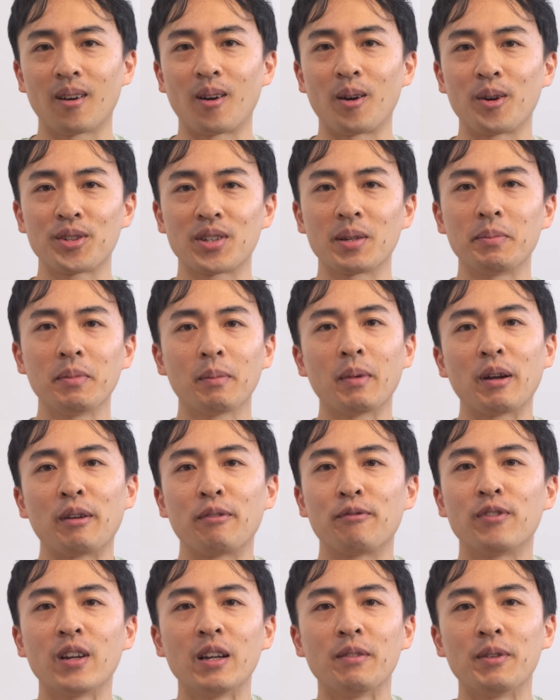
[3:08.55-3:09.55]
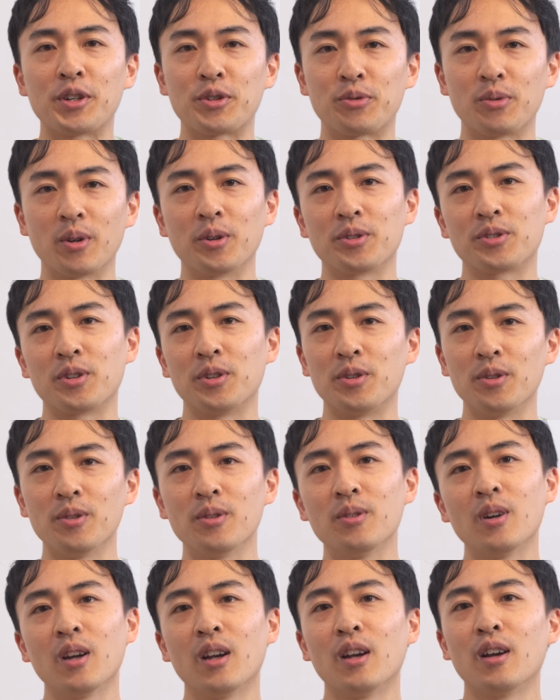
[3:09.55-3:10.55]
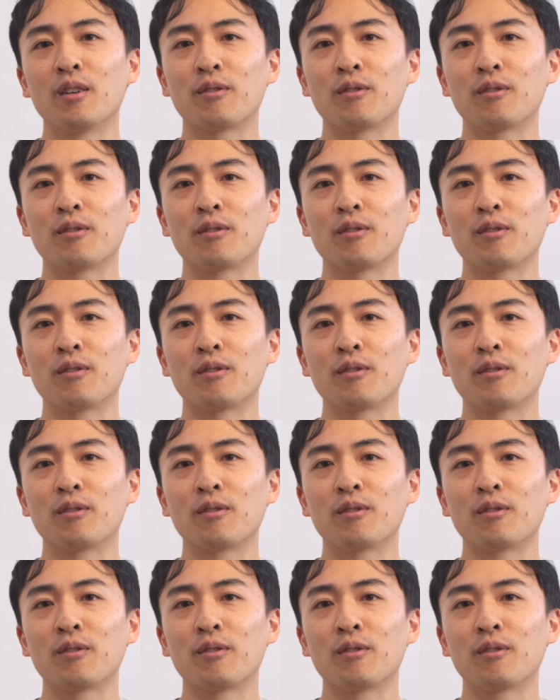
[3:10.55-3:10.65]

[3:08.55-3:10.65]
are some of my favorite drills to do